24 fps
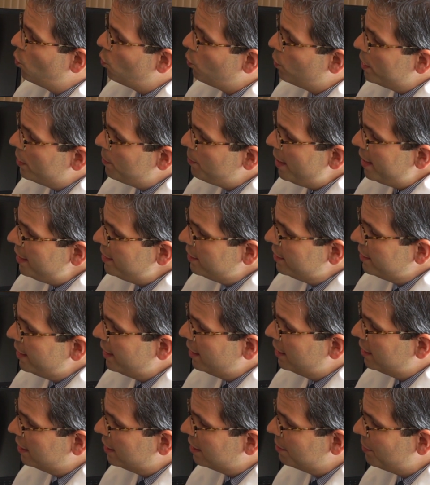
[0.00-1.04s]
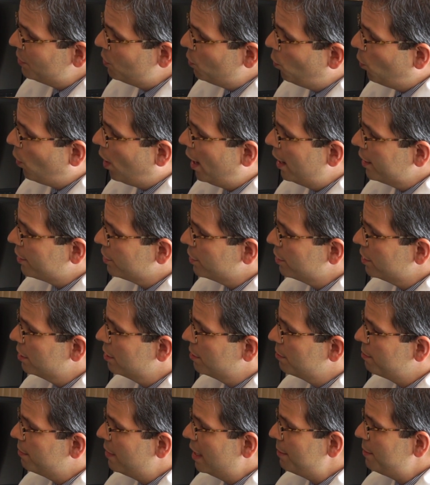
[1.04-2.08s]
we may stay a little bit wider,
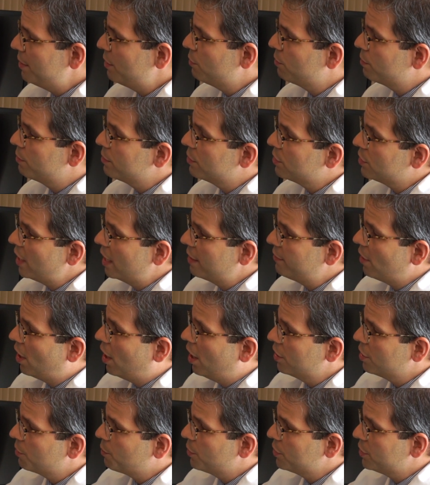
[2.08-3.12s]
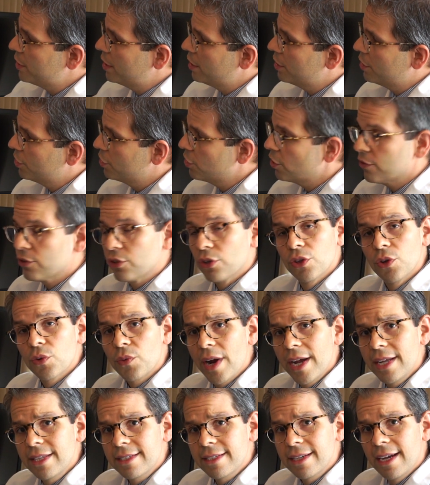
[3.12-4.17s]
maybe save 100% of the nerves on the
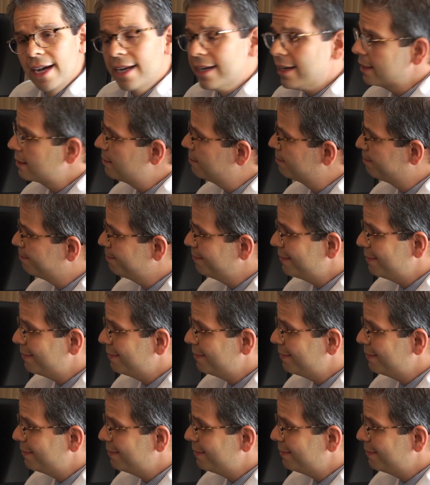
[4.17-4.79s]
right side and